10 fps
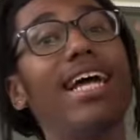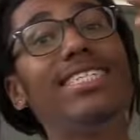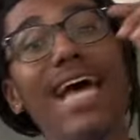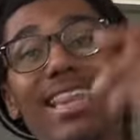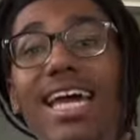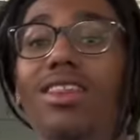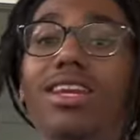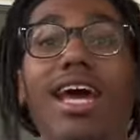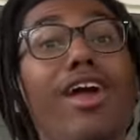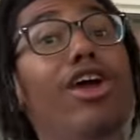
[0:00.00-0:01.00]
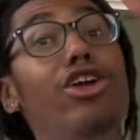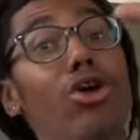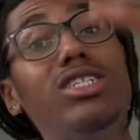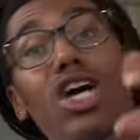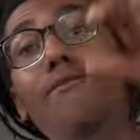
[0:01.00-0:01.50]
Because at the end of the day,
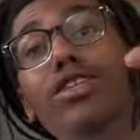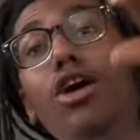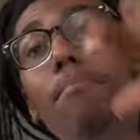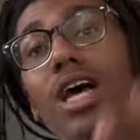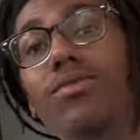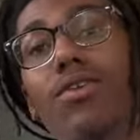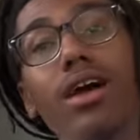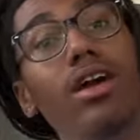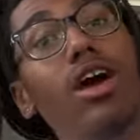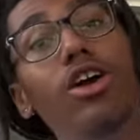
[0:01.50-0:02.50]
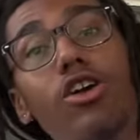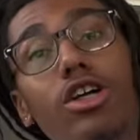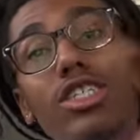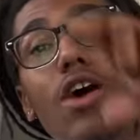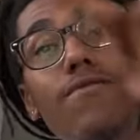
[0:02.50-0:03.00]
yourself is your best friend.
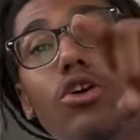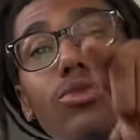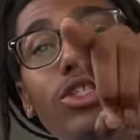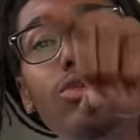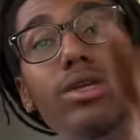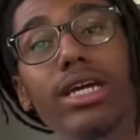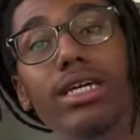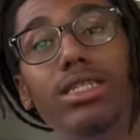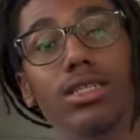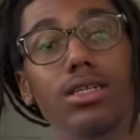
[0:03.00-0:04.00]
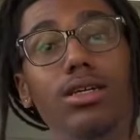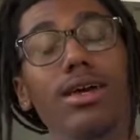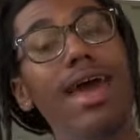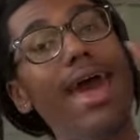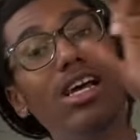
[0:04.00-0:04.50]
Yourself knows what you need.
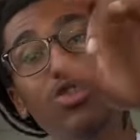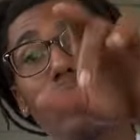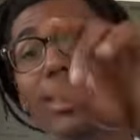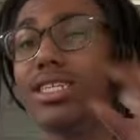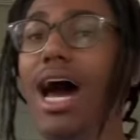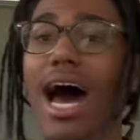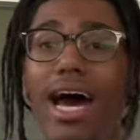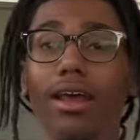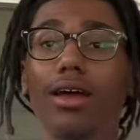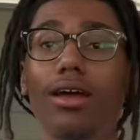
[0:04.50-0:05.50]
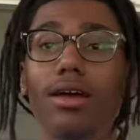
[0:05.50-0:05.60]
And as well as God.